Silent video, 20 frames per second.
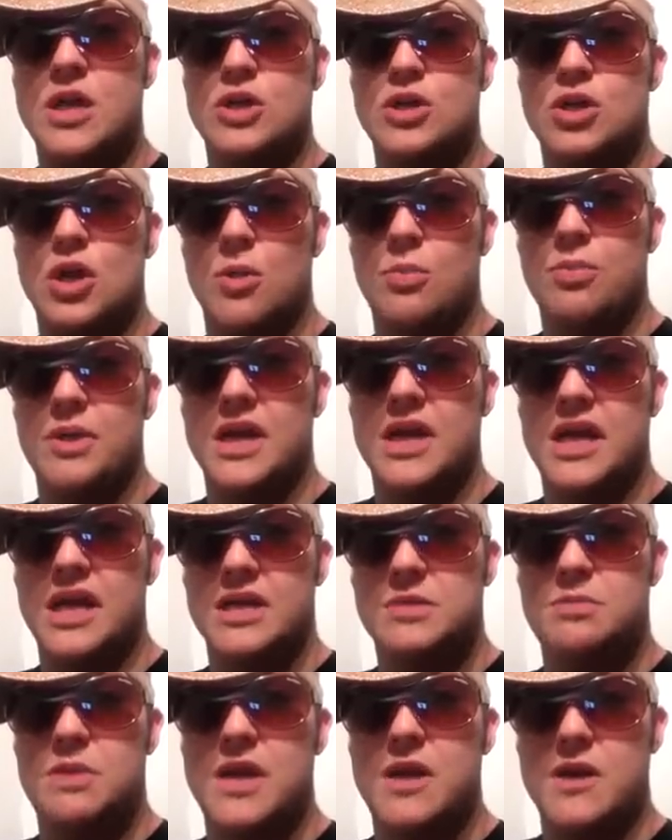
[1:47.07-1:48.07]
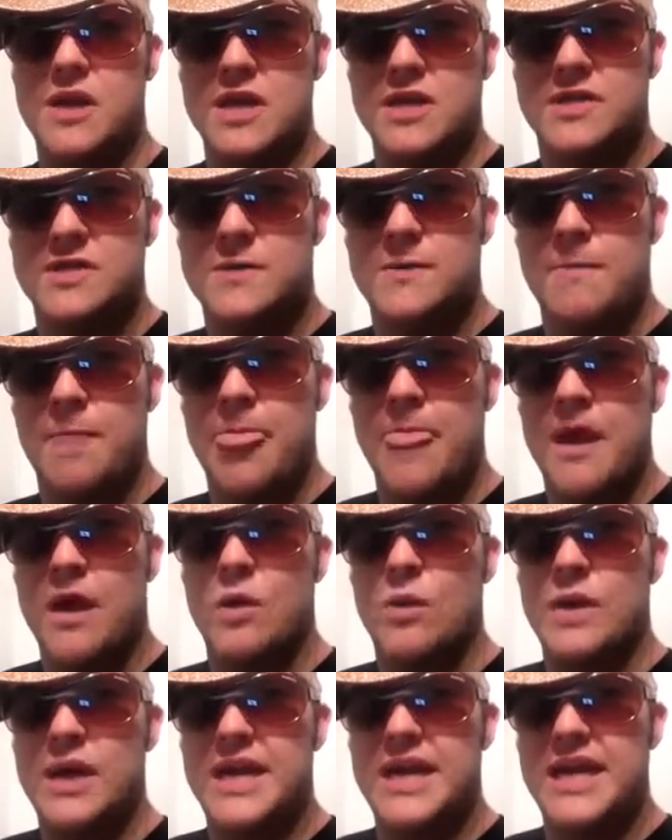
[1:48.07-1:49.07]
shopping experience,
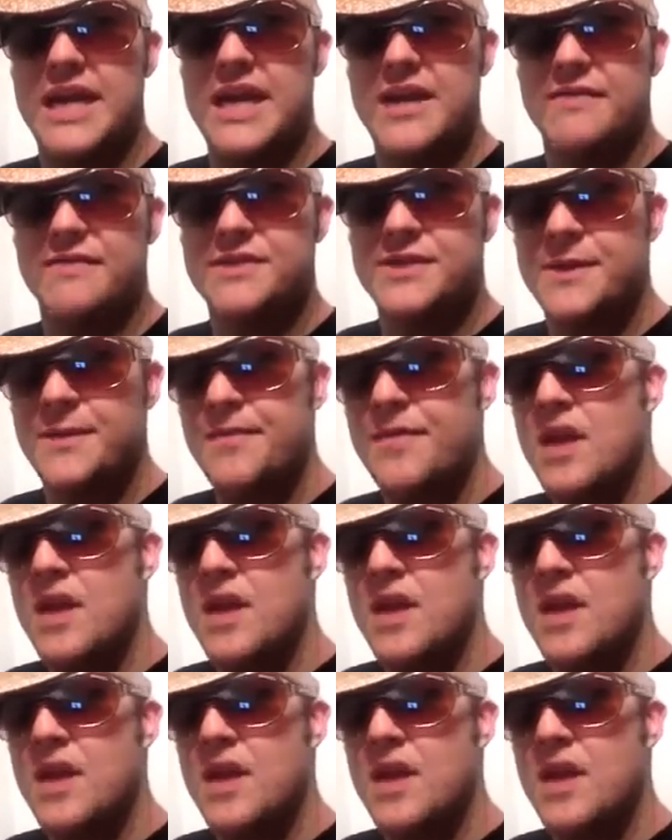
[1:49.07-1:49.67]
where he lives.